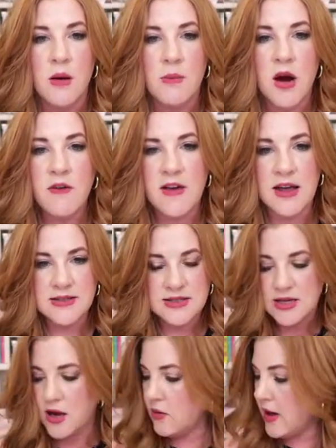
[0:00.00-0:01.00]

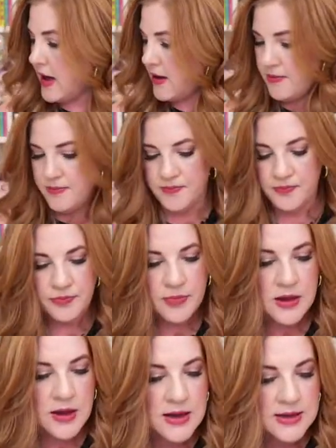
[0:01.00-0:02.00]
Perfect. Okay.
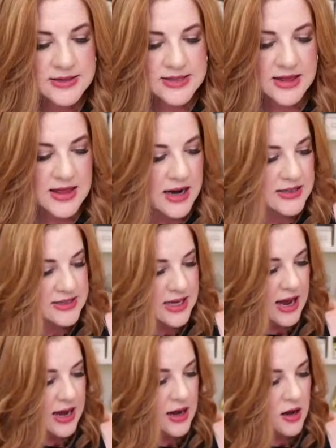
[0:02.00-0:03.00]
Set that
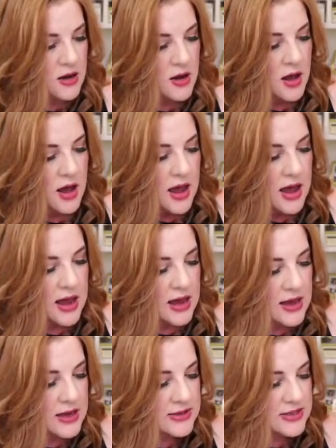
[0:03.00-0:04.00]
aside,
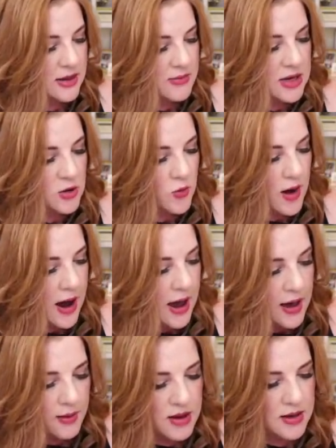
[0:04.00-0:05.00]
and I'm gonna
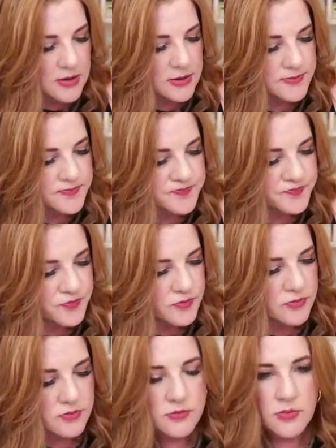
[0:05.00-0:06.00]
grab
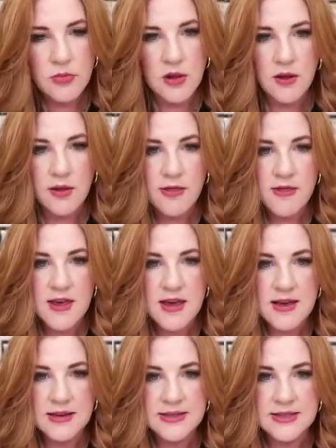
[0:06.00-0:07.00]

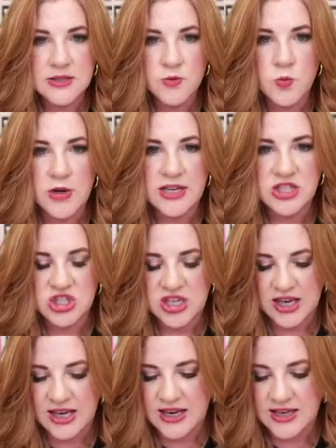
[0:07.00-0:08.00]
this, which
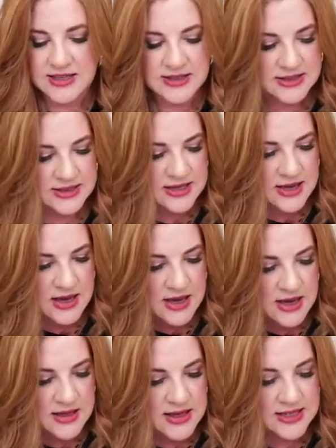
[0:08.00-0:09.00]
is
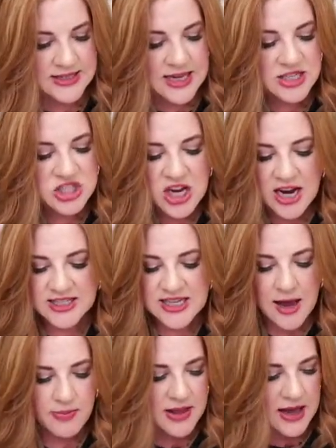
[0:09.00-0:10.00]
the Sunshine
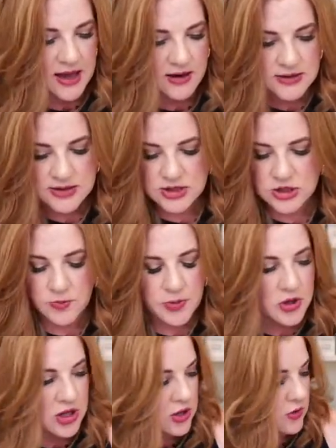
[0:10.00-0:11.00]
die plate.
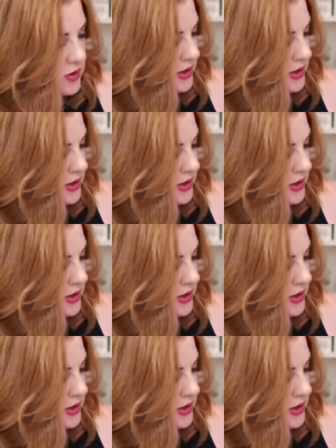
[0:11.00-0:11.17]
Super cute.